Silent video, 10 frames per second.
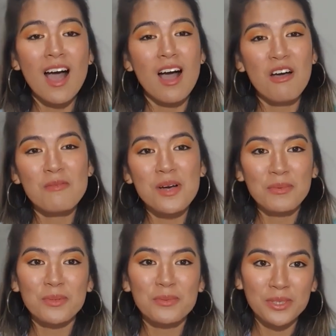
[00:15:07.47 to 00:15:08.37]
I would
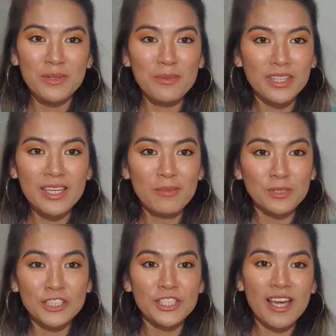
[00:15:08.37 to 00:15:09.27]
really
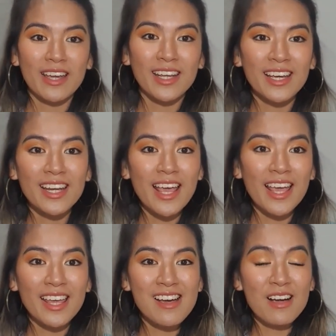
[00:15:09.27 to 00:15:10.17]
appreciate it,
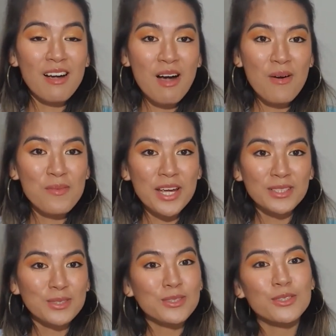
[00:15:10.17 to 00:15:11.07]
and I can't wait
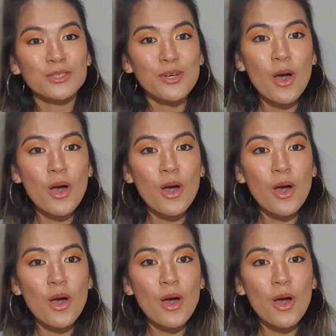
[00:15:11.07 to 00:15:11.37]
to do